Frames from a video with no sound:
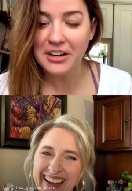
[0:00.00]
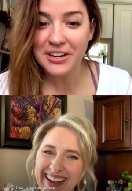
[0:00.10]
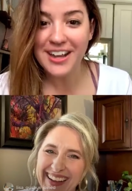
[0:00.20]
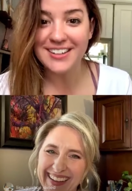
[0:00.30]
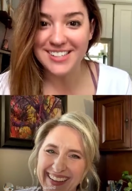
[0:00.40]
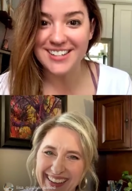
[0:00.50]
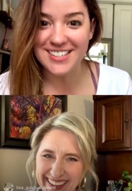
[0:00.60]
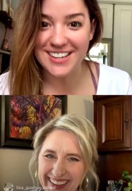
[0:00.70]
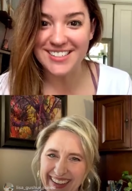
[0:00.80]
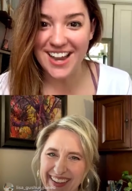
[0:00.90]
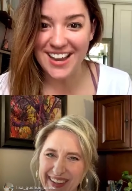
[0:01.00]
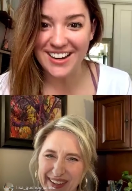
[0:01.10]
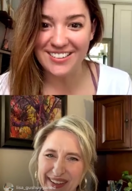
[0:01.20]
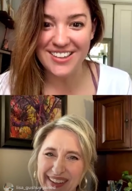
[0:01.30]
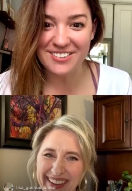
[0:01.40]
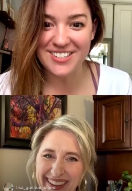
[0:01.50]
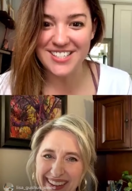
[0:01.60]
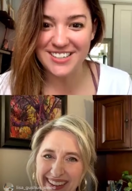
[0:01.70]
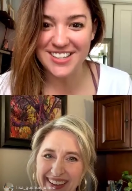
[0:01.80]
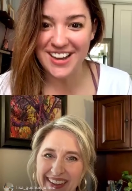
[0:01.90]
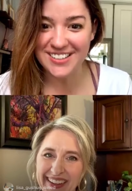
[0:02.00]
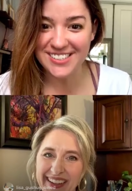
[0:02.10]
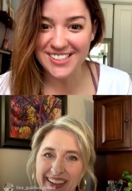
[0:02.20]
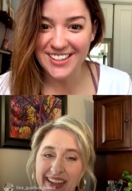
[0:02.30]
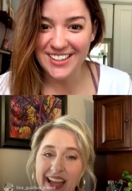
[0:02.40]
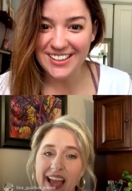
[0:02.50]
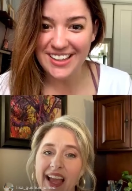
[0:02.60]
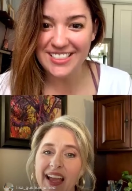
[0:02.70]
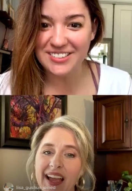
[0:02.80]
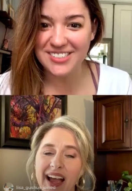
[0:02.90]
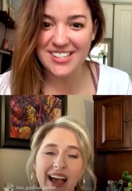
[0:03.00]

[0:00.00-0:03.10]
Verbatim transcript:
Speaker 1: on TikTok, are they doing TikToks? Dance